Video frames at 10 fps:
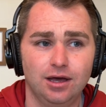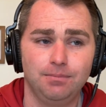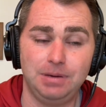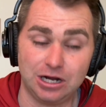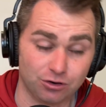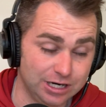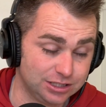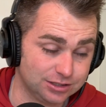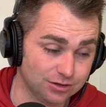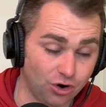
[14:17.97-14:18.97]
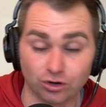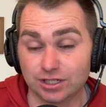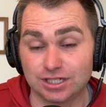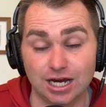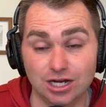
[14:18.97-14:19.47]
Pickering's hard to
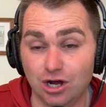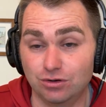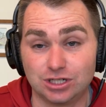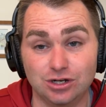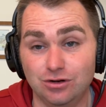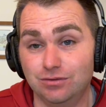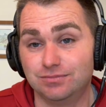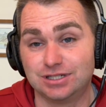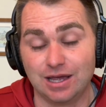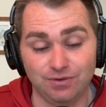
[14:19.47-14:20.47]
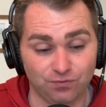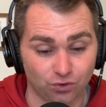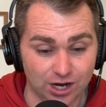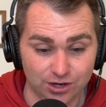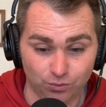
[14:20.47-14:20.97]
say no to, 7
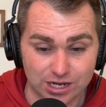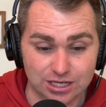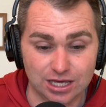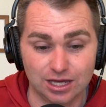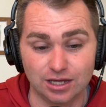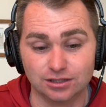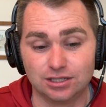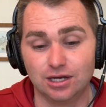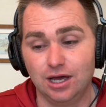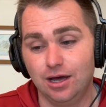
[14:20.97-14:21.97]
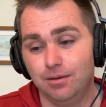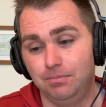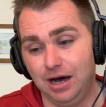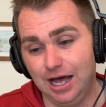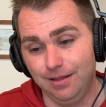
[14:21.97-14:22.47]
for 8 weekends,
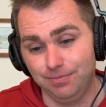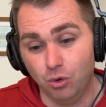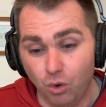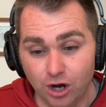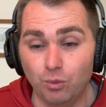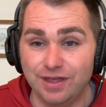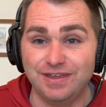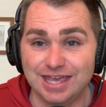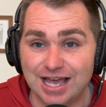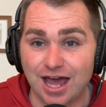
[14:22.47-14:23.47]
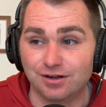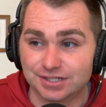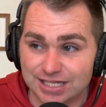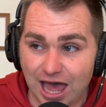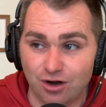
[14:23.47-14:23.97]
but the one win that you got on
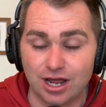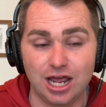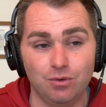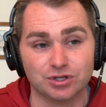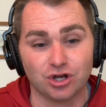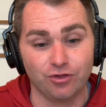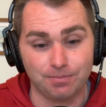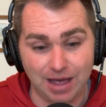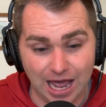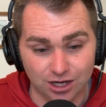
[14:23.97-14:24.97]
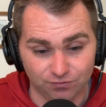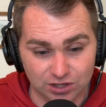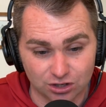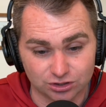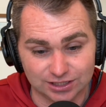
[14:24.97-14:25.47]
Saturday was on the back of
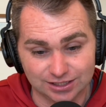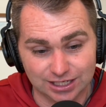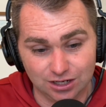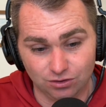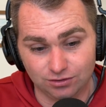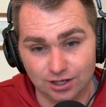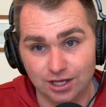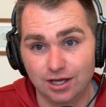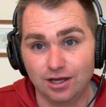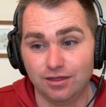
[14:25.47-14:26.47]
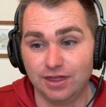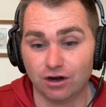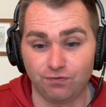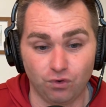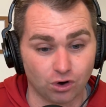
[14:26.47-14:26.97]
Kirsten Deal.
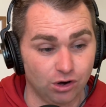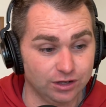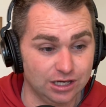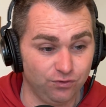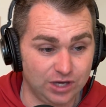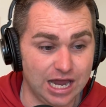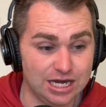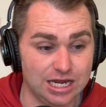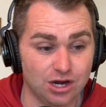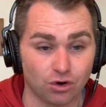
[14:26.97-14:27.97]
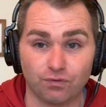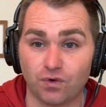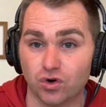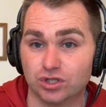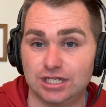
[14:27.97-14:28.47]
Therefore, I'll give KD her
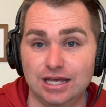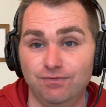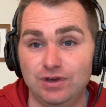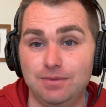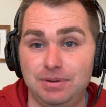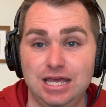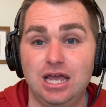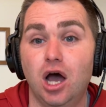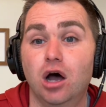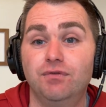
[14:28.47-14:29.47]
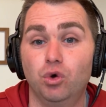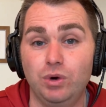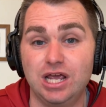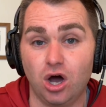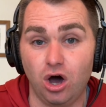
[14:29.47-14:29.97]
first MVP of the
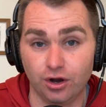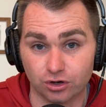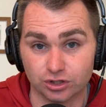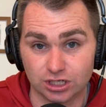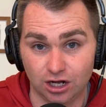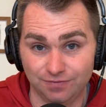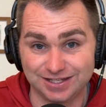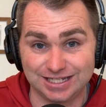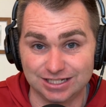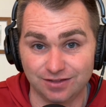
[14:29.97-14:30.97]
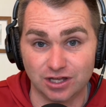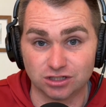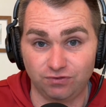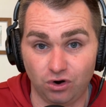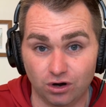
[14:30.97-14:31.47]
week honors of the season thus
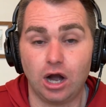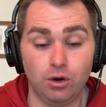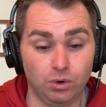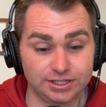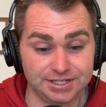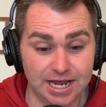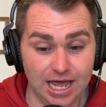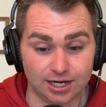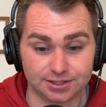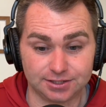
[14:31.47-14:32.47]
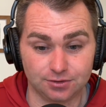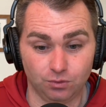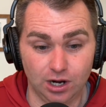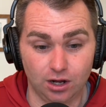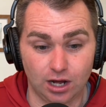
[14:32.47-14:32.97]
far. All right, what's next?
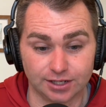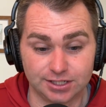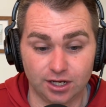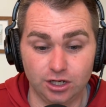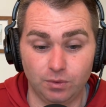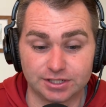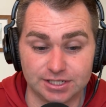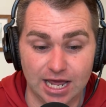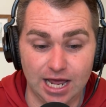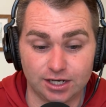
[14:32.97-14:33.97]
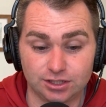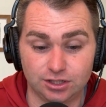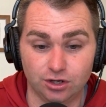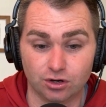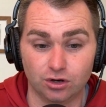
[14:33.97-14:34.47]
Well, I'll tell you what's next.
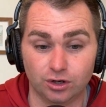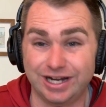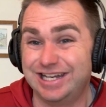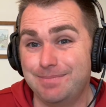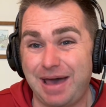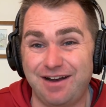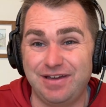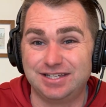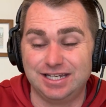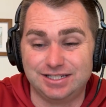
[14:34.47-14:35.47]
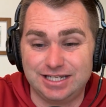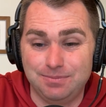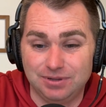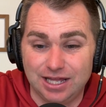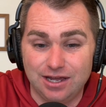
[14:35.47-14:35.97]
You're going to dip out of SEC
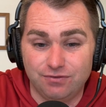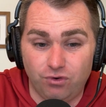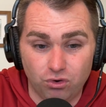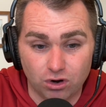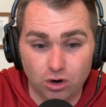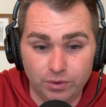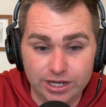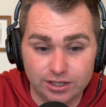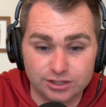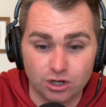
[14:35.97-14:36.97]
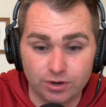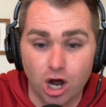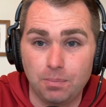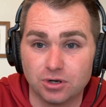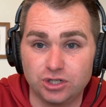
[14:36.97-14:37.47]
play for a week. So an
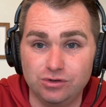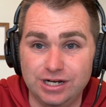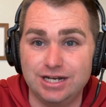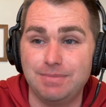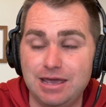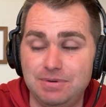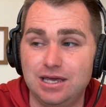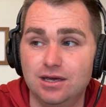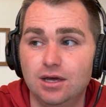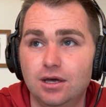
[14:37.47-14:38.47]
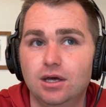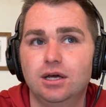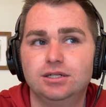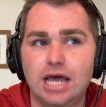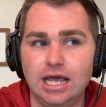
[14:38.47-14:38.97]
opportunity to maybe
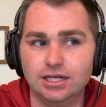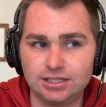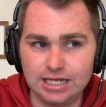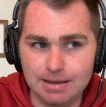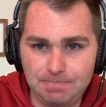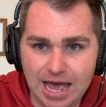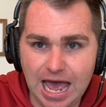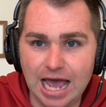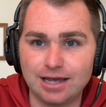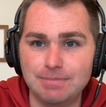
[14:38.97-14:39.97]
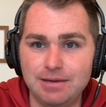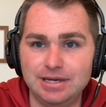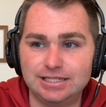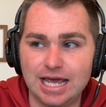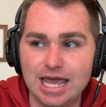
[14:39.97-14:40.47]
take a step back, maybe
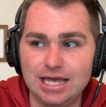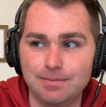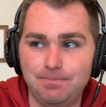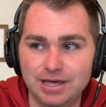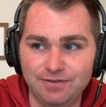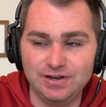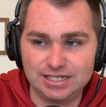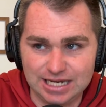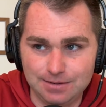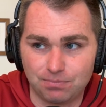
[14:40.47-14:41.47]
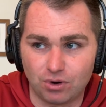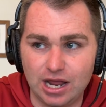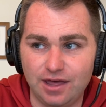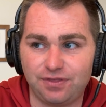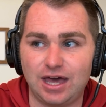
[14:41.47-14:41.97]
take a bit of a deep
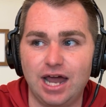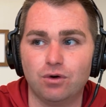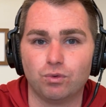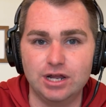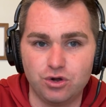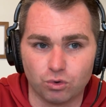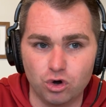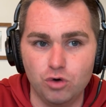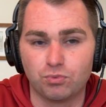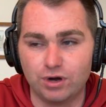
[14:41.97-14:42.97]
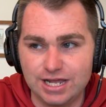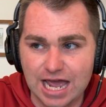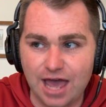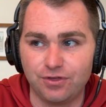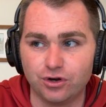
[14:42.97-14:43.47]
breath, kind of regroup,
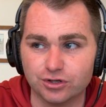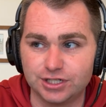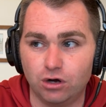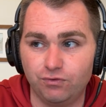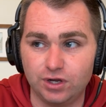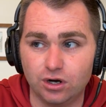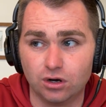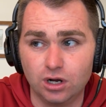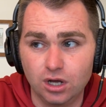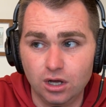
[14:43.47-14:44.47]
regather yourself here.